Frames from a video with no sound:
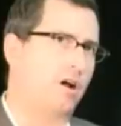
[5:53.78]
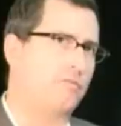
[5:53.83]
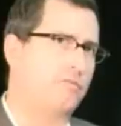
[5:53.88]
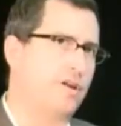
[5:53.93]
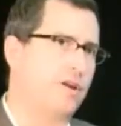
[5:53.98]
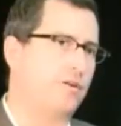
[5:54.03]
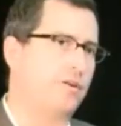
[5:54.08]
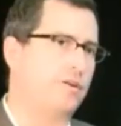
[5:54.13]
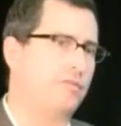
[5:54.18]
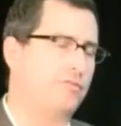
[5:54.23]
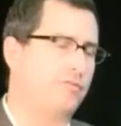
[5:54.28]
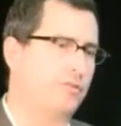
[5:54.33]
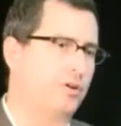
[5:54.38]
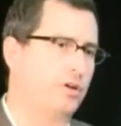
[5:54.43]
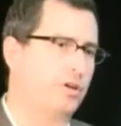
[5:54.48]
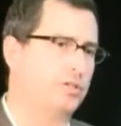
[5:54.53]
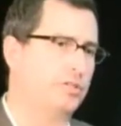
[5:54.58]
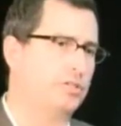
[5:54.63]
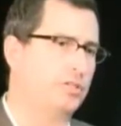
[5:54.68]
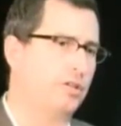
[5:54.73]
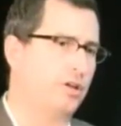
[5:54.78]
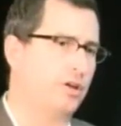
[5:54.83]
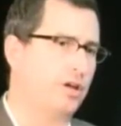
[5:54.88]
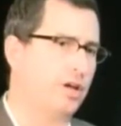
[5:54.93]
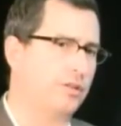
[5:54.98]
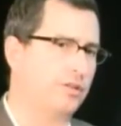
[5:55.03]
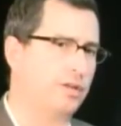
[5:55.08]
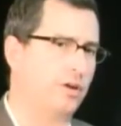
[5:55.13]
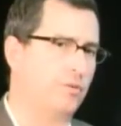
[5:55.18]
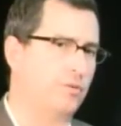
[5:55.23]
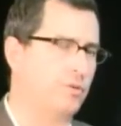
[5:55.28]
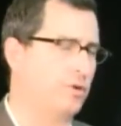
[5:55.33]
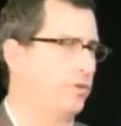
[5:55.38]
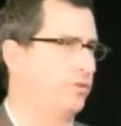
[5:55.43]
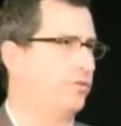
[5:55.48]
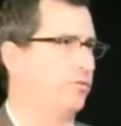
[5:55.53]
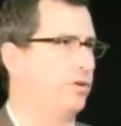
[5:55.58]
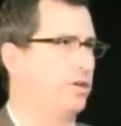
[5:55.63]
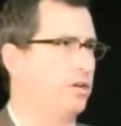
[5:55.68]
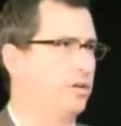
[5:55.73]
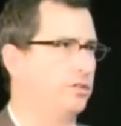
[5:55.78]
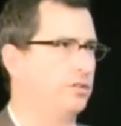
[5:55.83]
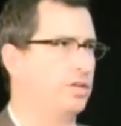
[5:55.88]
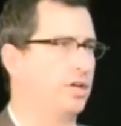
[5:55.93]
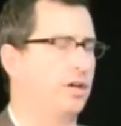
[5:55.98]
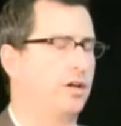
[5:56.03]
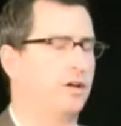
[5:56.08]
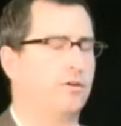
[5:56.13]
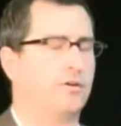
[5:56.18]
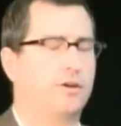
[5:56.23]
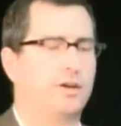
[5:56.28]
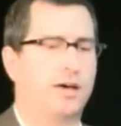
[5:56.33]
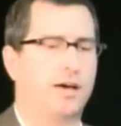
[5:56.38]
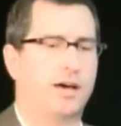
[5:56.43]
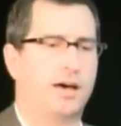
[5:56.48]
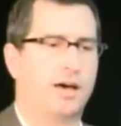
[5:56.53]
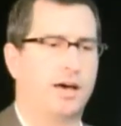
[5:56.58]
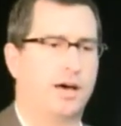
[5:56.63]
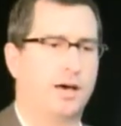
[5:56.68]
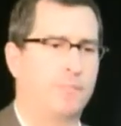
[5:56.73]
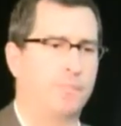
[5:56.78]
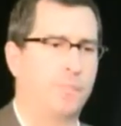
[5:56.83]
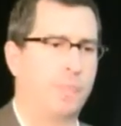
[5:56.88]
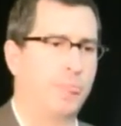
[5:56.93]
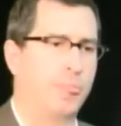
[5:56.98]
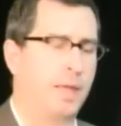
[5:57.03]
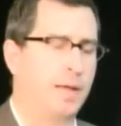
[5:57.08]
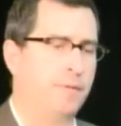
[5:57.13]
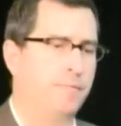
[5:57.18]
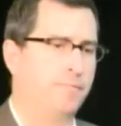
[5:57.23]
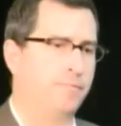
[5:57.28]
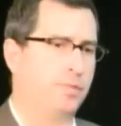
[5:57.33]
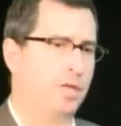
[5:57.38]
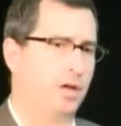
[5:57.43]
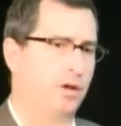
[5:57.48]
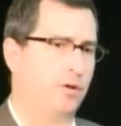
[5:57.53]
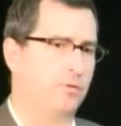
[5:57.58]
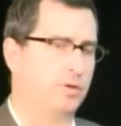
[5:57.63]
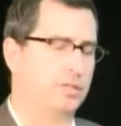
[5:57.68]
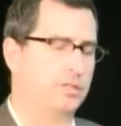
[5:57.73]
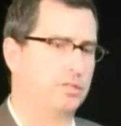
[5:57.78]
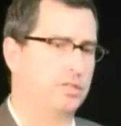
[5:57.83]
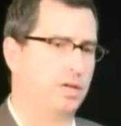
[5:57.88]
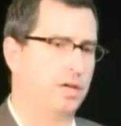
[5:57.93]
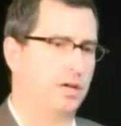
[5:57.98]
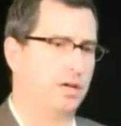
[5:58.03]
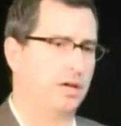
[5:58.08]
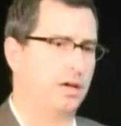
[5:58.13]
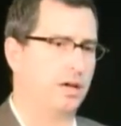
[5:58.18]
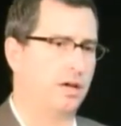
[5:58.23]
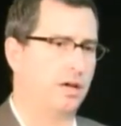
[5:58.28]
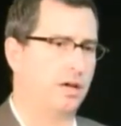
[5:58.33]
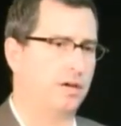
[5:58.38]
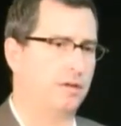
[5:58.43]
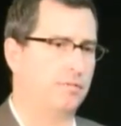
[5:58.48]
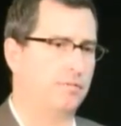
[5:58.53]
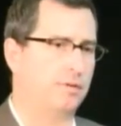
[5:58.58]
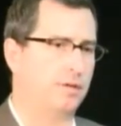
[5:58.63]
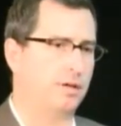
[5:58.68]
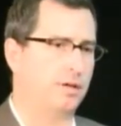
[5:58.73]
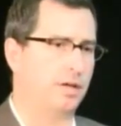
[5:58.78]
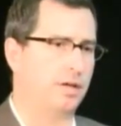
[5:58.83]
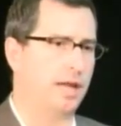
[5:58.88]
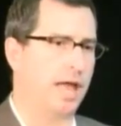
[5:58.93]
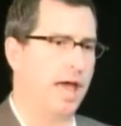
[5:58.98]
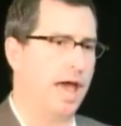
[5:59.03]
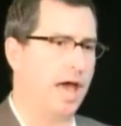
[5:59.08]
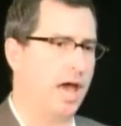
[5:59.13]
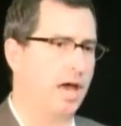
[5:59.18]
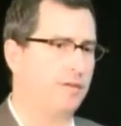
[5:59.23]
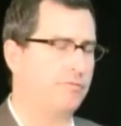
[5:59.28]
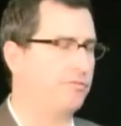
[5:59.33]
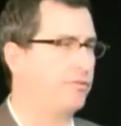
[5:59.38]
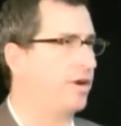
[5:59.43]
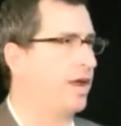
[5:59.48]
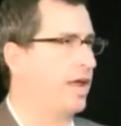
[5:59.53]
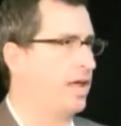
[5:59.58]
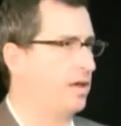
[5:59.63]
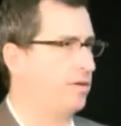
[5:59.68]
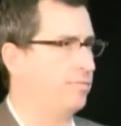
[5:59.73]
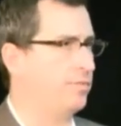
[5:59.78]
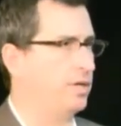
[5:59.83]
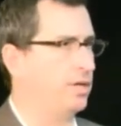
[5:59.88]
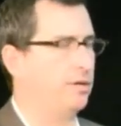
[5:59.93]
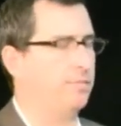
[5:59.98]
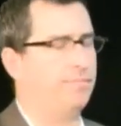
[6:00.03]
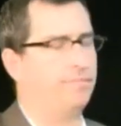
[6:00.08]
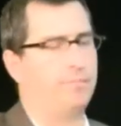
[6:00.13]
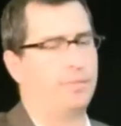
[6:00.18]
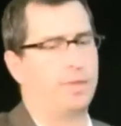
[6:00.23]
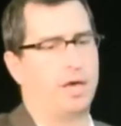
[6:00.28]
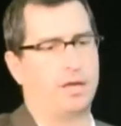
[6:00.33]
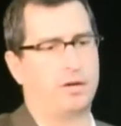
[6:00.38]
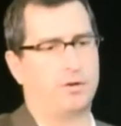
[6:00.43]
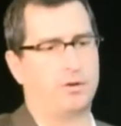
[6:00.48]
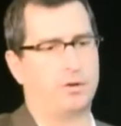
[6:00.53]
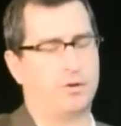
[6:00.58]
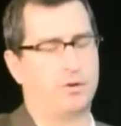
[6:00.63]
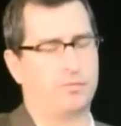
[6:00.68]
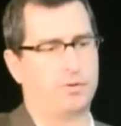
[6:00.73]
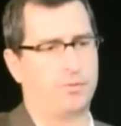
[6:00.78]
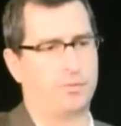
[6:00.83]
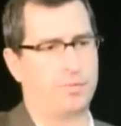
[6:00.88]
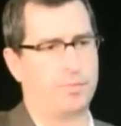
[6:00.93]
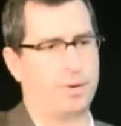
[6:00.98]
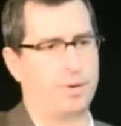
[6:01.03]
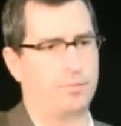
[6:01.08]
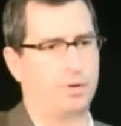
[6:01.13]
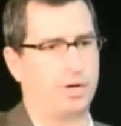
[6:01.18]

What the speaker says: very first CLIO Healthcare Award 3 years ago. There was an ad for Ambien. I don't know if you remember